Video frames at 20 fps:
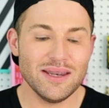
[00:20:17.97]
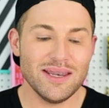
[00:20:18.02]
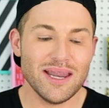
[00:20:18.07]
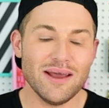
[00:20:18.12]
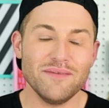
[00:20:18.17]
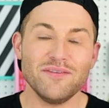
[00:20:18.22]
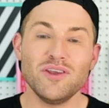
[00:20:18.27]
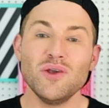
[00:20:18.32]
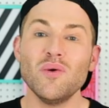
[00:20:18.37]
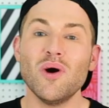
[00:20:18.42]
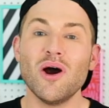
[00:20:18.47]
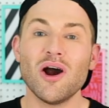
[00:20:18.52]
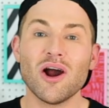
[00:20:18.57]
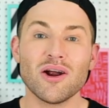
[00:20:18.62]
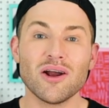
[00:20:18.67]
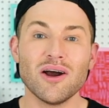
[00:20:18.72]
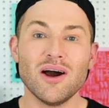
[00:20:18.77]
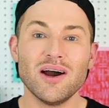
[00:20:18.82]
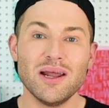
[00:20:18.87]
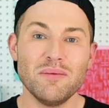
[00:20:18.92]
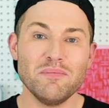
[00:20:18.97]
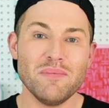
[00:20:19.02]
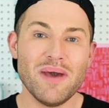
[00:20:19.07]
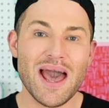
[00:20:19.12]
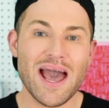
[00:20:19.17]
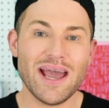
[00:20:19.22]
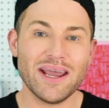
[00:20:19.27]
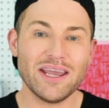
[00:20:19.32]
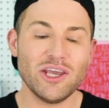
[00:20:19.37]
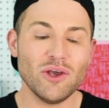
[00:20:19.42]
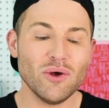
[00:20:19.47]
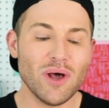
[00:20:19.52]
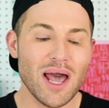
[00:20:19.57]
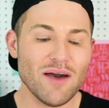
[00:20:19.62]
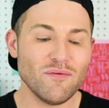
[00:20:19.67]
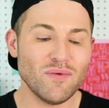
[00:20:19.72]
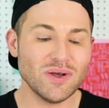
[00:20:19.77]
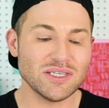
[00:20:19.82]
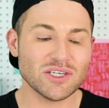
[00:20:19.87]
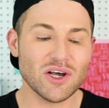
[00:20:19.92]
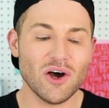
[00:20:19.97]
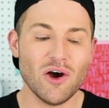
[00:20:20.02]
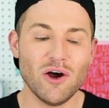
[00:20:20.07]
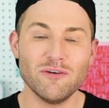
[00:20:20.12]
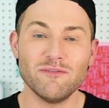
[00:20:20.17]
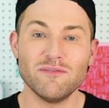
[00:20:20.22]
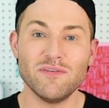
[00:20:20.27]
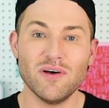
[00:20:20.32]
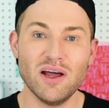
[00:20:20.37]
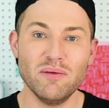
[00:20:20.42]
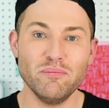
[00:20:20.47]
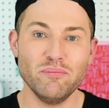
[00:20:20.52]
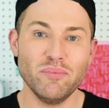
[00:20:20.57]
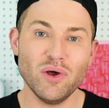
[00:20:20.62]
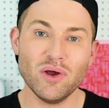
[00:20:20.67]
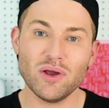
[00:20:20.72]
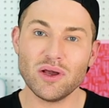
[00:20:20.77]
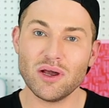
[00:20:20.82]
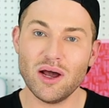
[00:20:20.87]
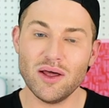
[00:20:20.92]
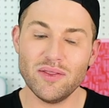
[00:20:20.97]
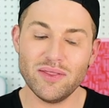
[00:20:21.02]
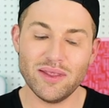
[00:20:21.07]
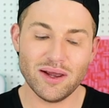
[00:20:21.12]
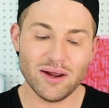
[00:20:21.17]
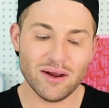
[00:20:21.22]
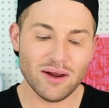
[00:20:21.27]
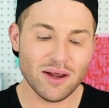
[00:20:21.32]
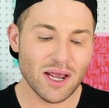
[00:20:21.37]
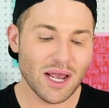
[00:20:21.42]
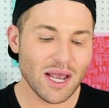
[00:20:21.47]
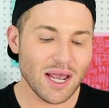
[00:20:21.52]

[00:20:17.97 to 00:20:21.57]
Now if you are on a Mac, you'll have what's called font book on there.